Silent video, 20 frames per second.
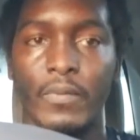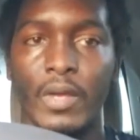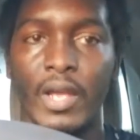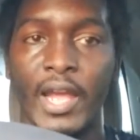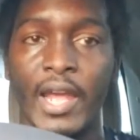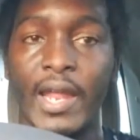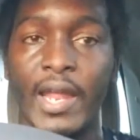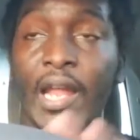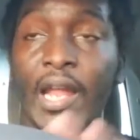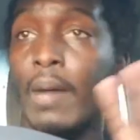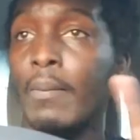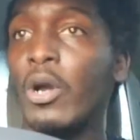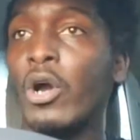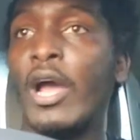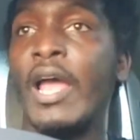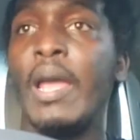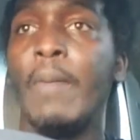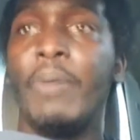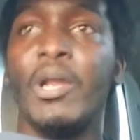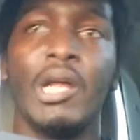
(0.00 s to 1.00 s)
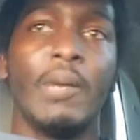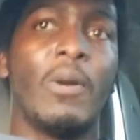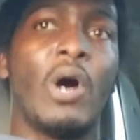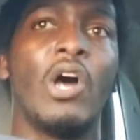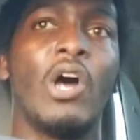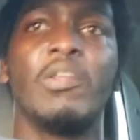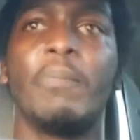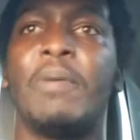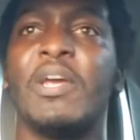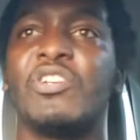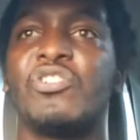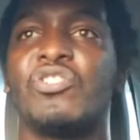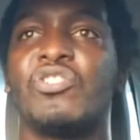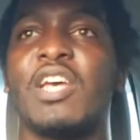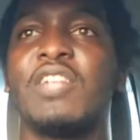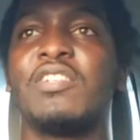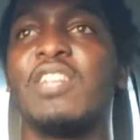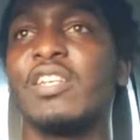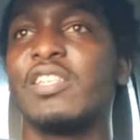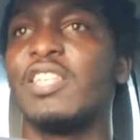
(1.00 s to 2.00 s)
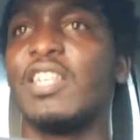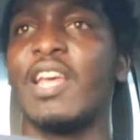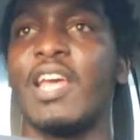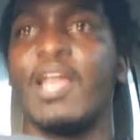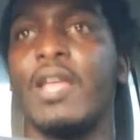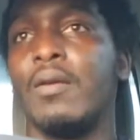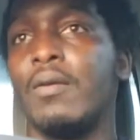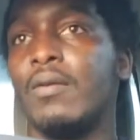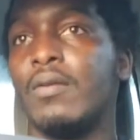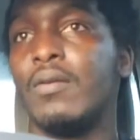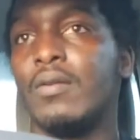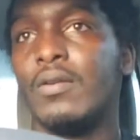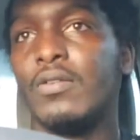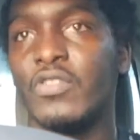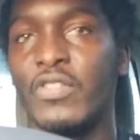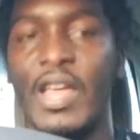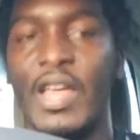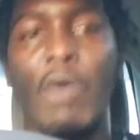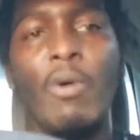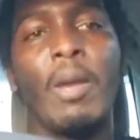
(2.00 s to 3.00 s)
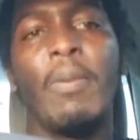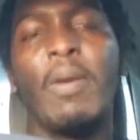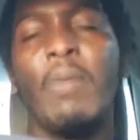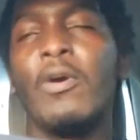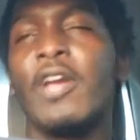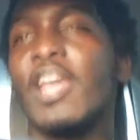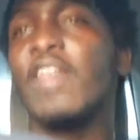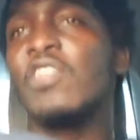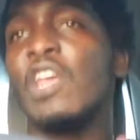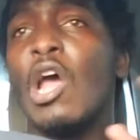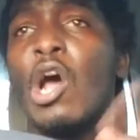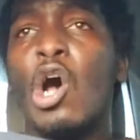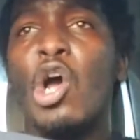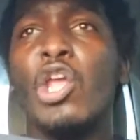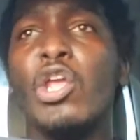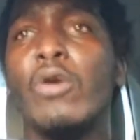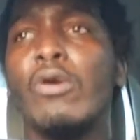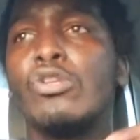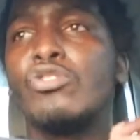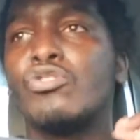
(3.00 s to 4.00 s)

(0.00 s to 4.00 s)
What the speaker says: And I'm gonna go ahead and put up all the pictures I took today, so that way people can't say, "Oh, you're